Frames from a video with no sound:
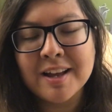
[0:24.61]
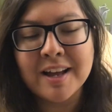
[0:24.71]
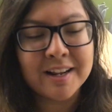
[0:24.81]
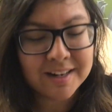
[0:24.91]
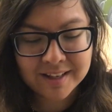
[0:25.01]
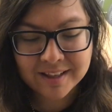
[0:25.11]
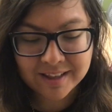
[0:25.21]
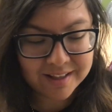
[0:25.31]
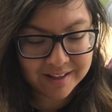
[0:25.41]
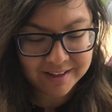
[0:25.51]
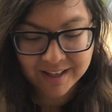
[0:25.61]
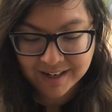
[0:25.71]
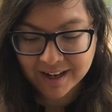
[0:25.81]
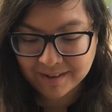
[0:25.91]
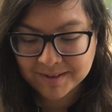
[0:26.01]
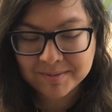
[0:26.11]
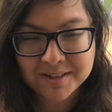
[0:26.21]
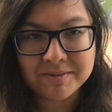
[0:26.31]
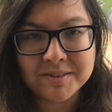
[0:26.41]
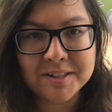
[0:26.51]
And then I have some
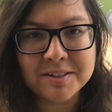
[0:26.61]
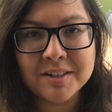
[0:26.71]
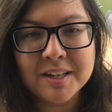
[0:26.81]
stuff to